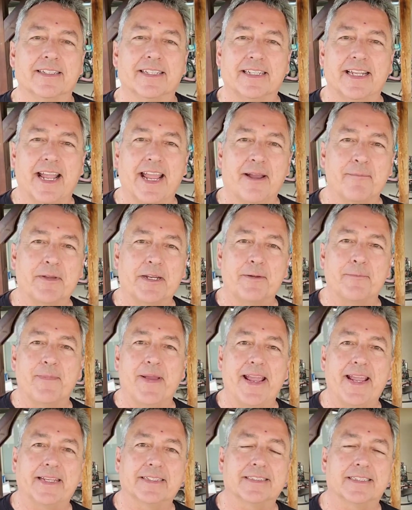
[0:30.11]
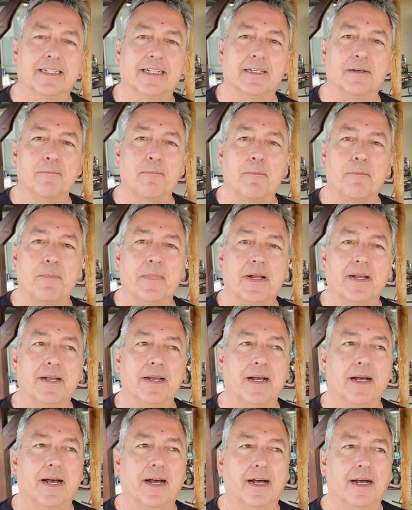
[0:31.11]
Today I'm gonna make some
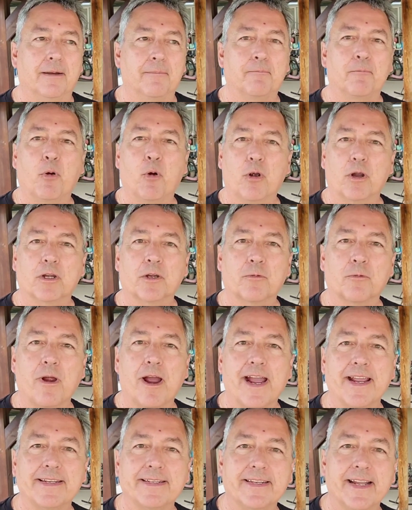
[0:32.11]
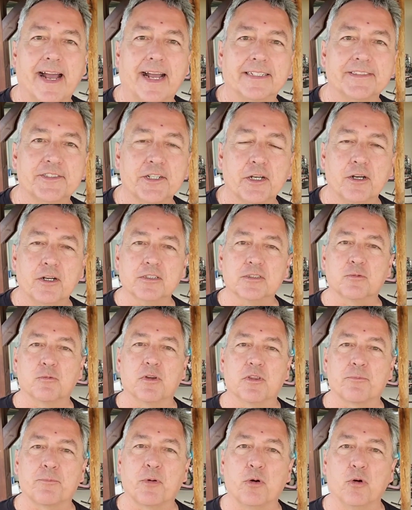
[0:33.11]
uh, pork rind nachos
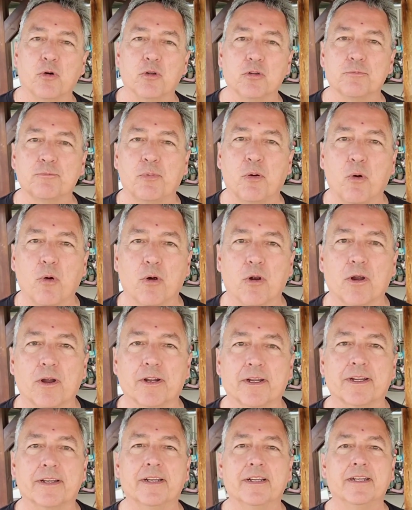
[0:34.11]
with pulled pork,